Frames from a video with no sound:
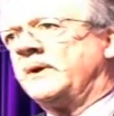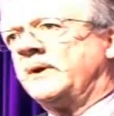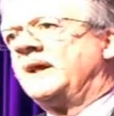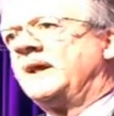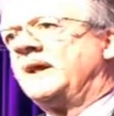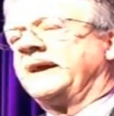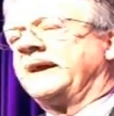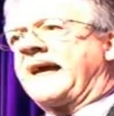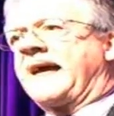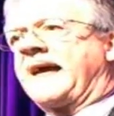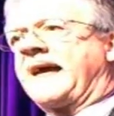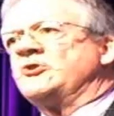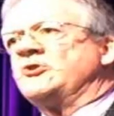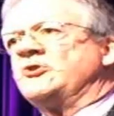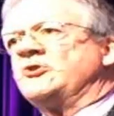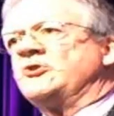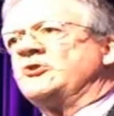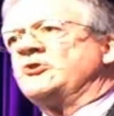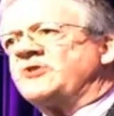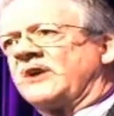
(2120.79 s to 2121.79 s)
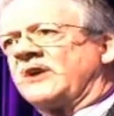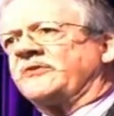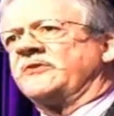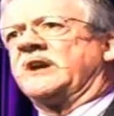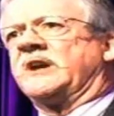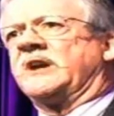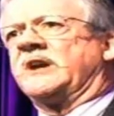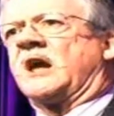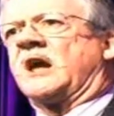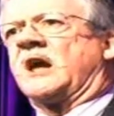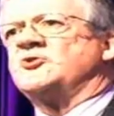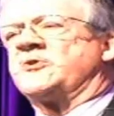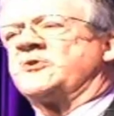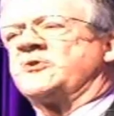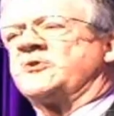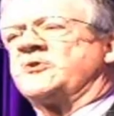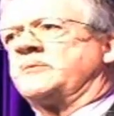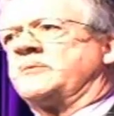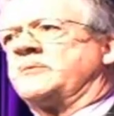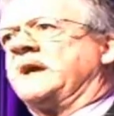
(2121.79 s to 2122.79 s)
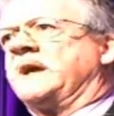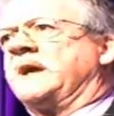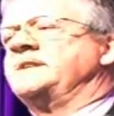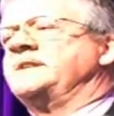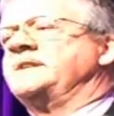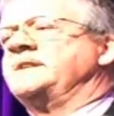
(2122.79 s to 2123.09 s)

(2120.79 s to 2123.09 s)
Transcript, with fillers: Cameron doesn't engage with the debate. He just